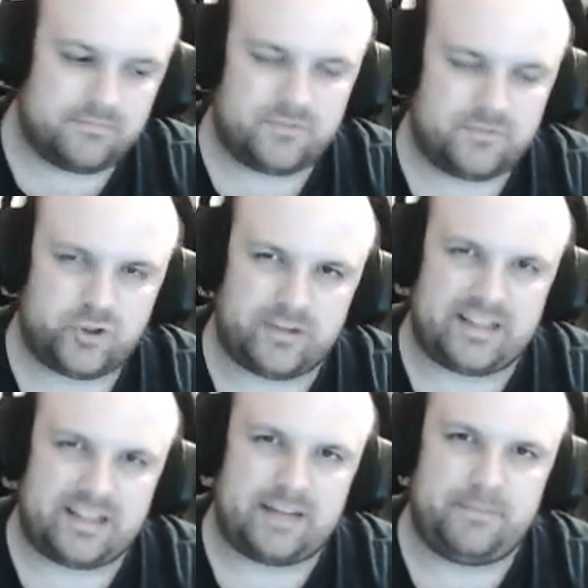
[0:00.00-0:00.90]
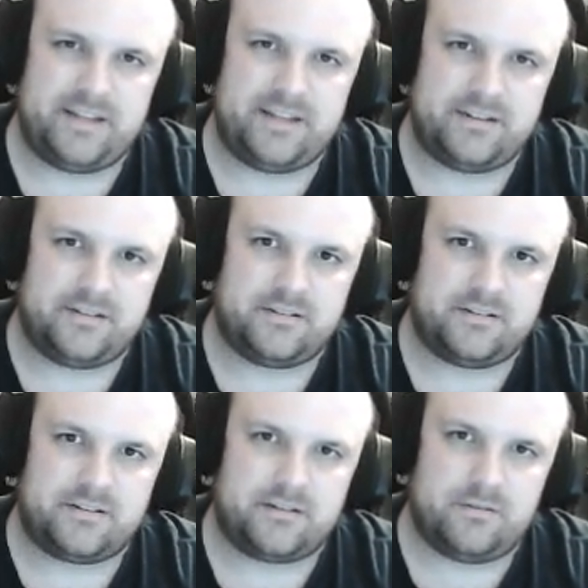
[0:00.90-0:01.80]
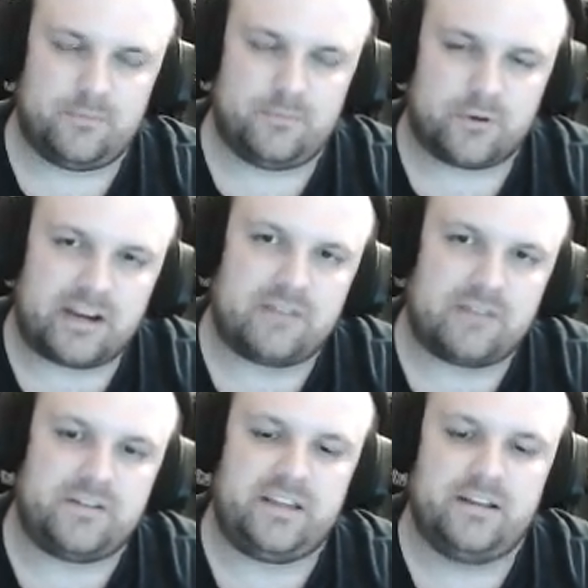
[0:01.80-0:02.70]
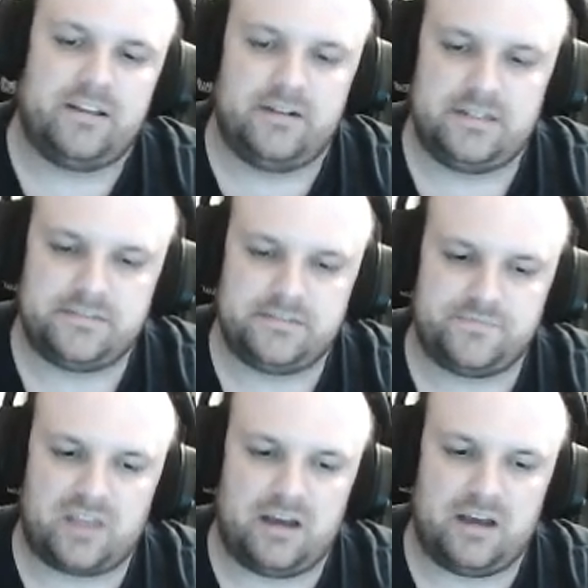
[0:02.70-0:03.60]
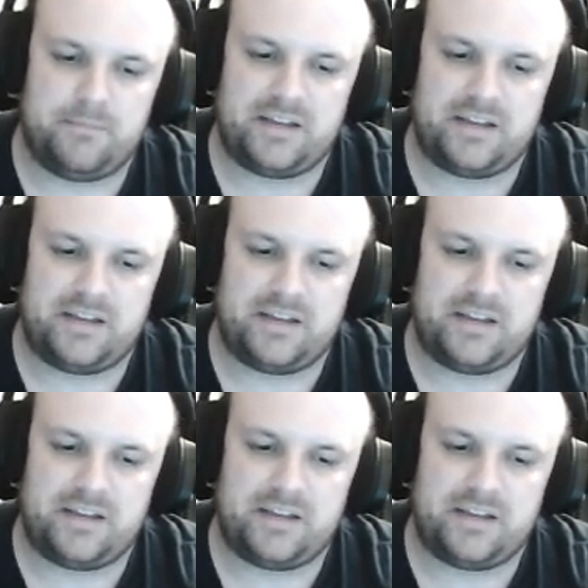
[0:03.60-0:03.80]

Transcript: treat that a bit more carefully. But I